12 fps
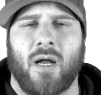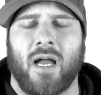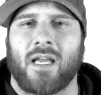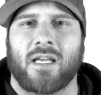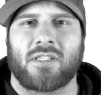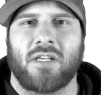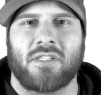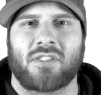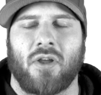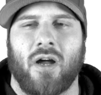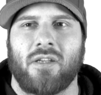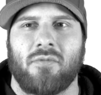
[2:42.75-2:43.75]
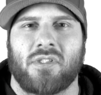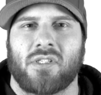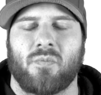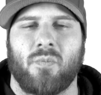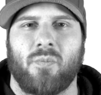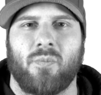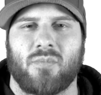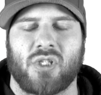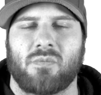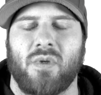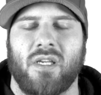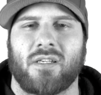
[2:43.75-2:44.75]
I guess I just thought he was
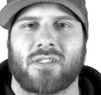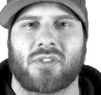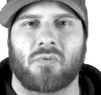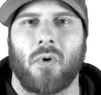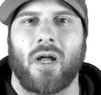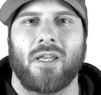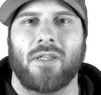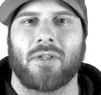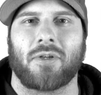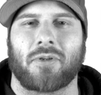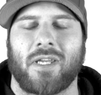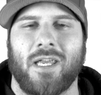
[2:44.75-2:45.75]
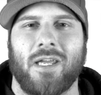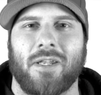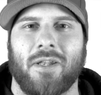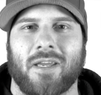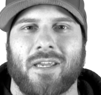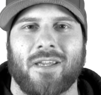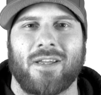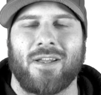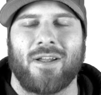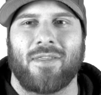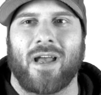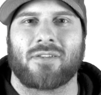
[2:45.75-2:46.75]
just being a sweaty little kid. Like,
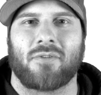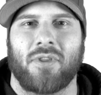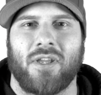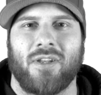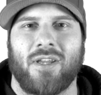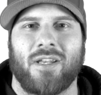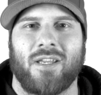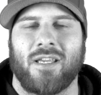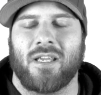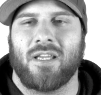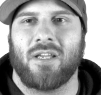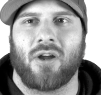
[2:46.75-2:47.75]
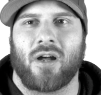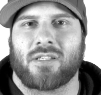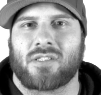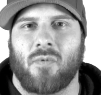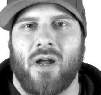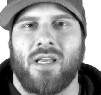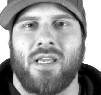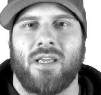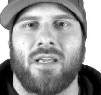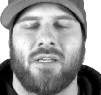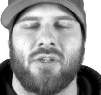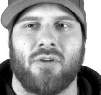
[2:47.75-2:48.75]
that's what they did. He got sweaty.
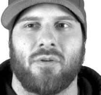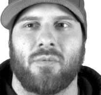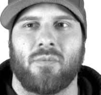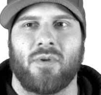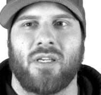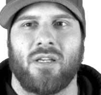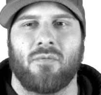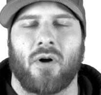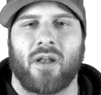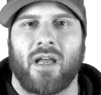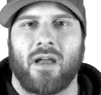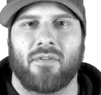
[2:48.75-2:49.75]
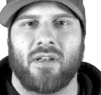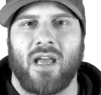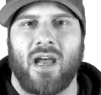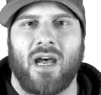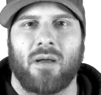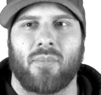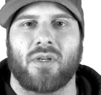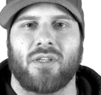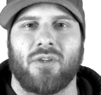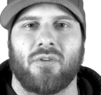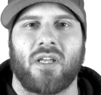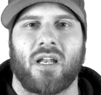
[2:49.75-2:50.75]
He'd want to have a nap,
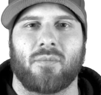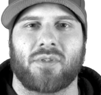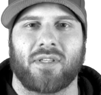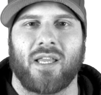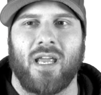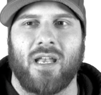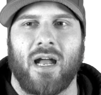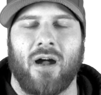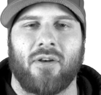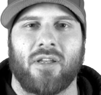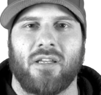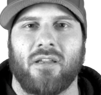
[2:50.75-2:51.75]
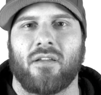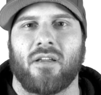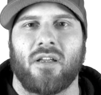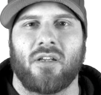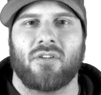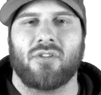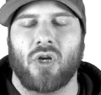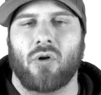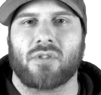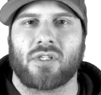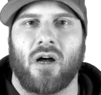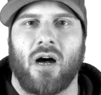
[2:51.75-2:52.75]
but you'd get him to lay down, and he'd
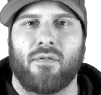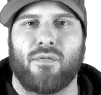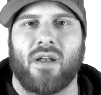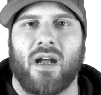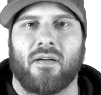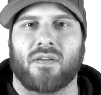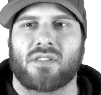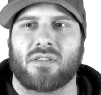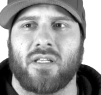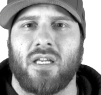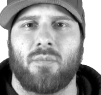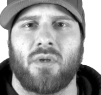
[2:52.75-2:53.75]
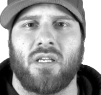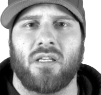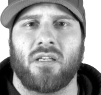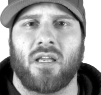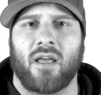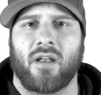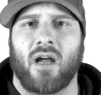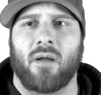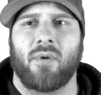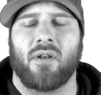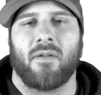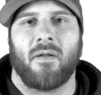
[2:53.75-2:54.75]
doze off and have a sleep, and he'd get
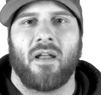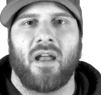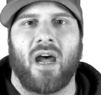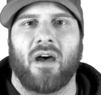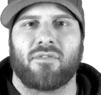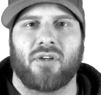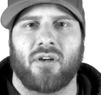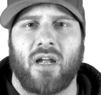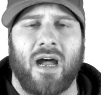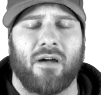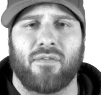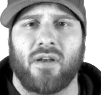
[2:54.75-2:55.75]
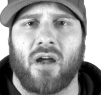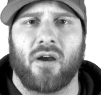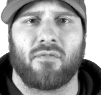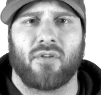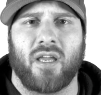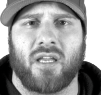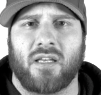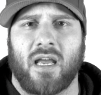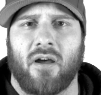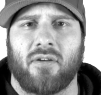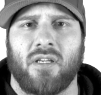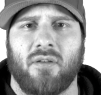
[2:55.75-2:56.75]
up. And after half an hour of laying
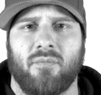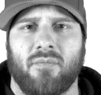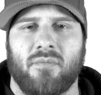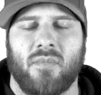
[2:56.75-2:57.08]
down, he